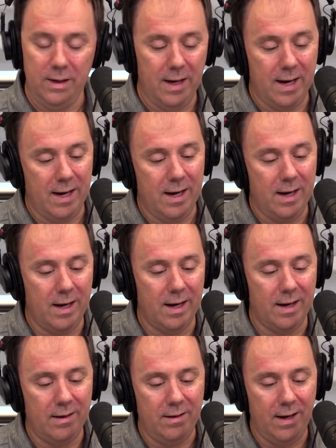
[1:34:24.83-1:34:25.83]

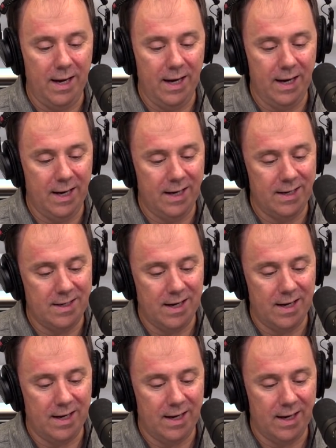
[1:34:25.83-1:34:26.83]
Yeah. And
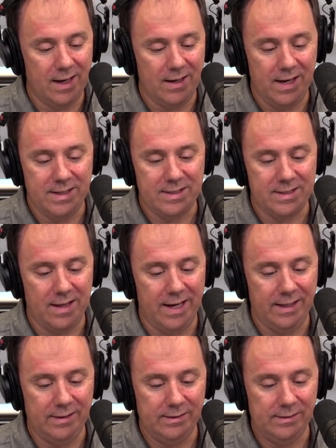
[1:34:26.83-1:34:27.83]
it's like